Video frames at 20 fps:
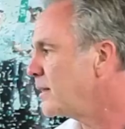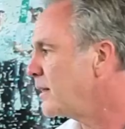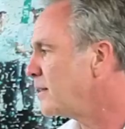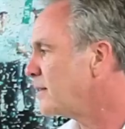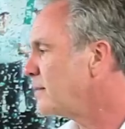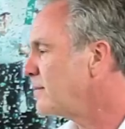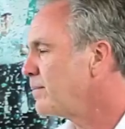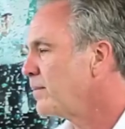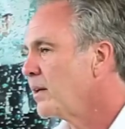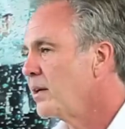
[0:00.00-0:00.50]

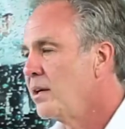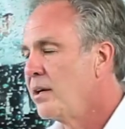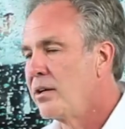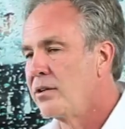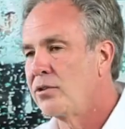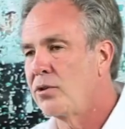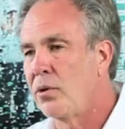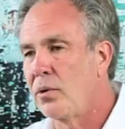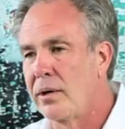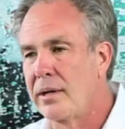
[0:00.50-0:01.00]
is,
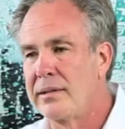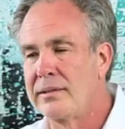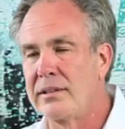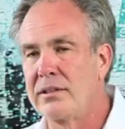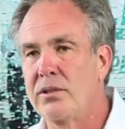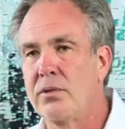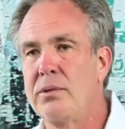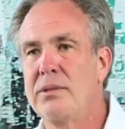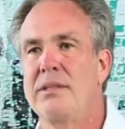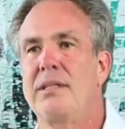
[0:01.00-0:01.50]
torque is a
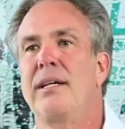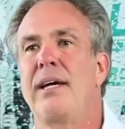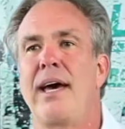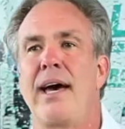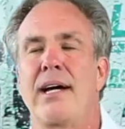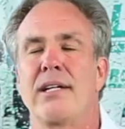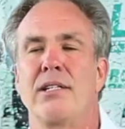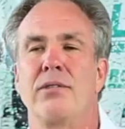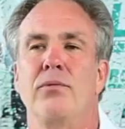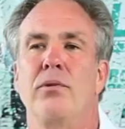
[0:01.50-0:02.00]
twisting
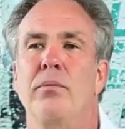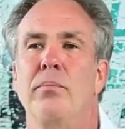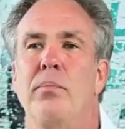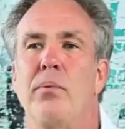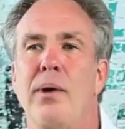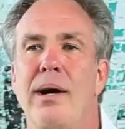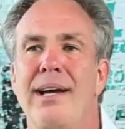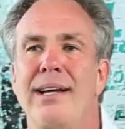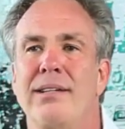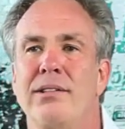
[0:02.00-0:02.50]
action, will
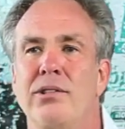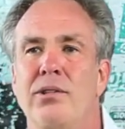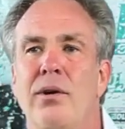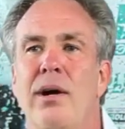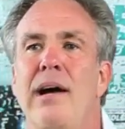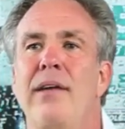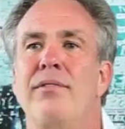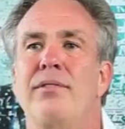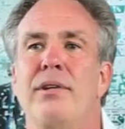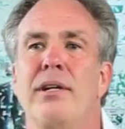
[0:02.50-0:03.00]
break
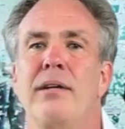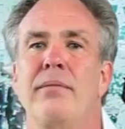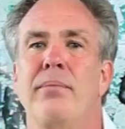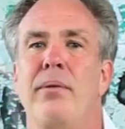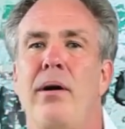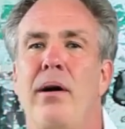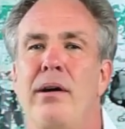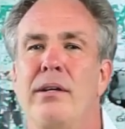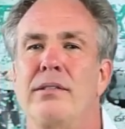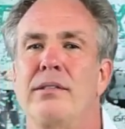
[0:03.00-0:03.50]
drivetrain
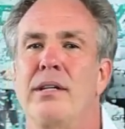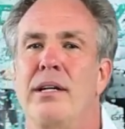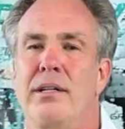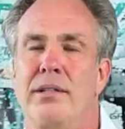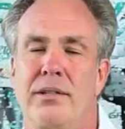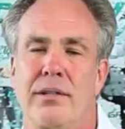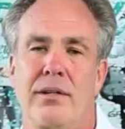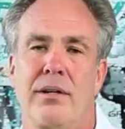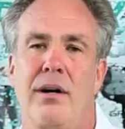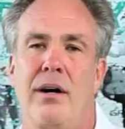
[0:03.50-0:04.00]
parts in
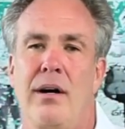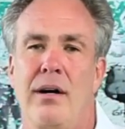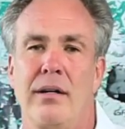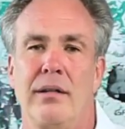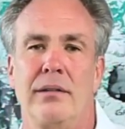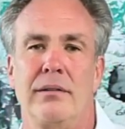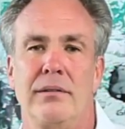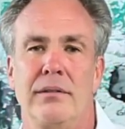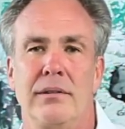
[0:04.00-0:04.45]
your car.